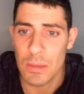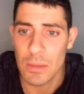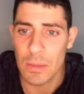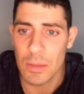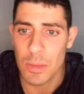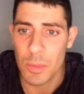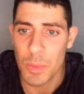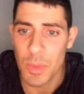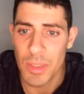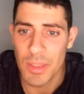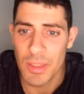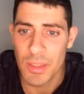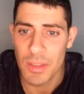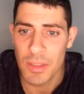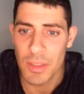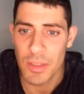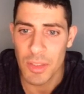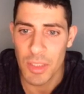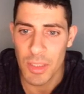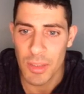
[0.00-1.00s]
so what does it
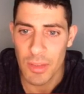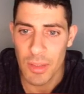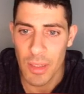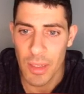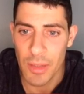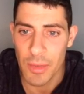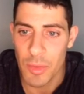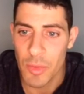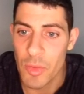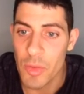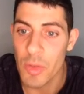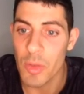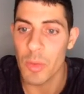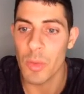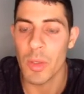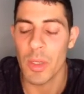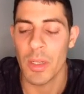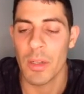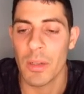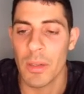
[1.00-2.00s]
suggest that I do
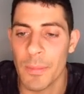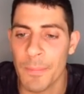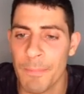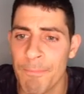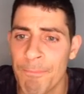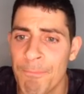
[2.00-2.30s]
here?